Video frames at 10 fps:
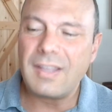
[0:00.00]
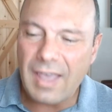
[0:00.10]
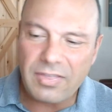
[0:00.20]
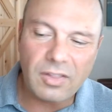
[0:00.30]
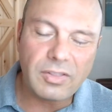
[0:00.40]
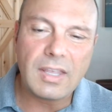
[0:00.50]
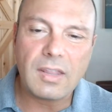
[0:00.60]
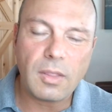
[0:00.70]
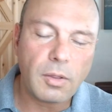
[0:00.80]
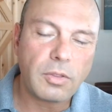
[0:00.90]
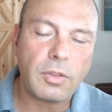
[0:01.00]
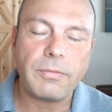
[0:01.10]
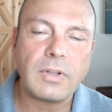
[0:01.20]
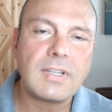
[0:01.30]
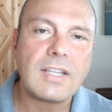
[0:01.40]
Yeah, the
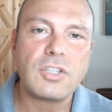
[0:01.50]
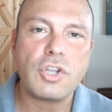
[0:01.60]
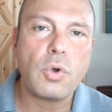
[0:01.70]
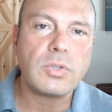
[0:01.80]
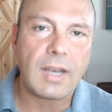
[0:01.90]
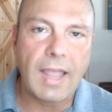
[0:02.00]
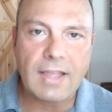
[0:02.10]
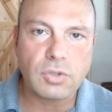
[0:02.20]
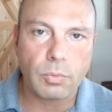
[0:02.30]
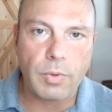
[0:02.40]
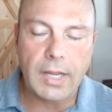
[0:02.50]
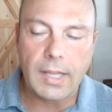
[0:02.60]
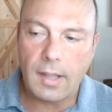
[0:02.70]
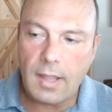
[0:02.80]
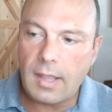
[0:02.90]
front desk knows that ads are running